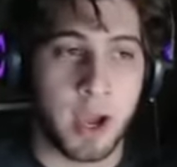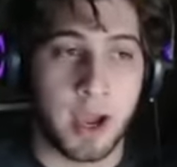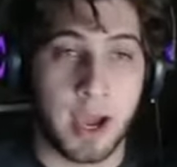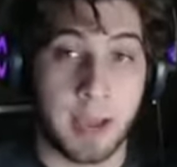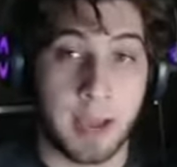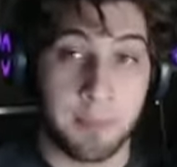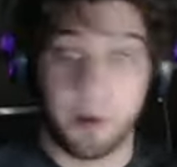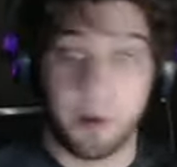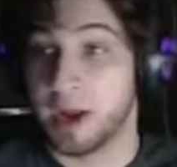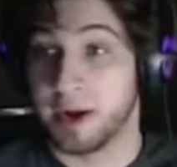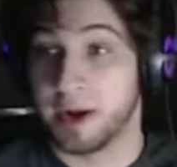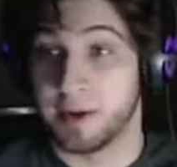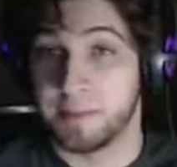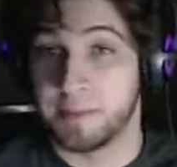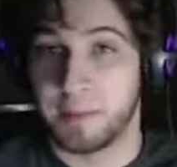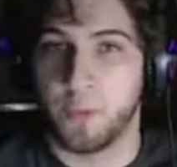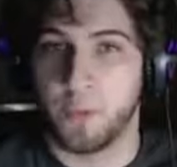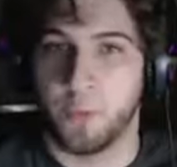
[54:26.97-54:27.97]
I put on
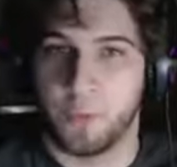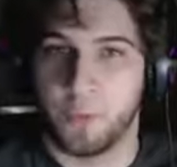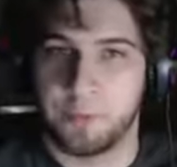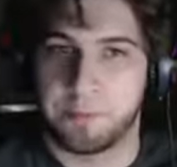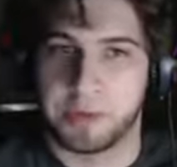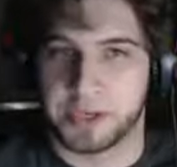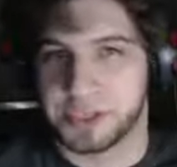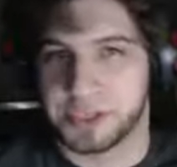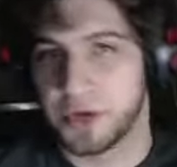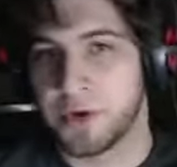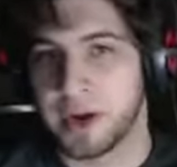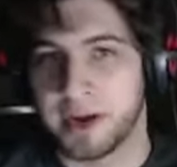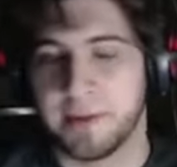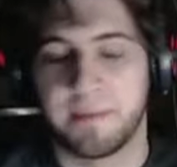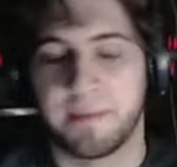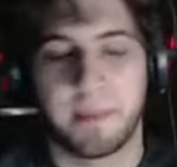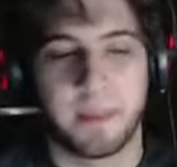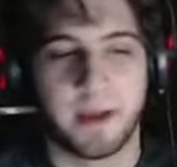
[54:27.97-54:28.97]
a persona
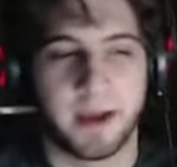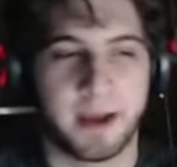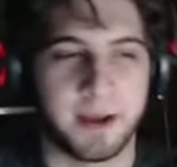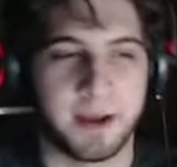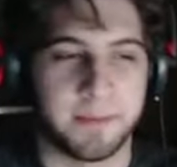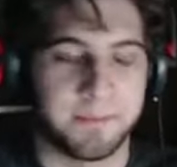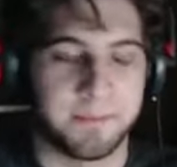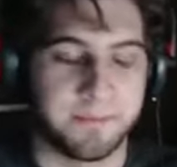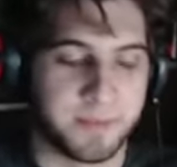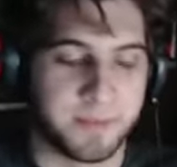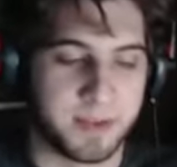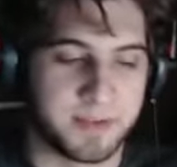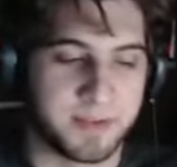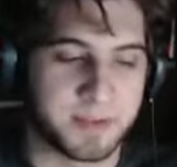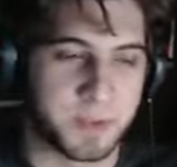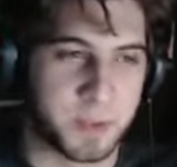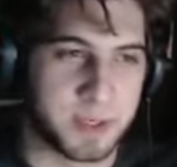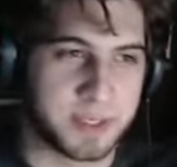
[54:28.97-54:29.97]
of
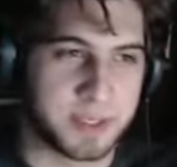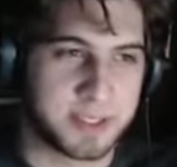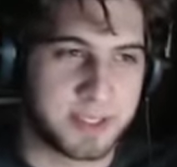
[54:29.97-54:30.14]
sorts,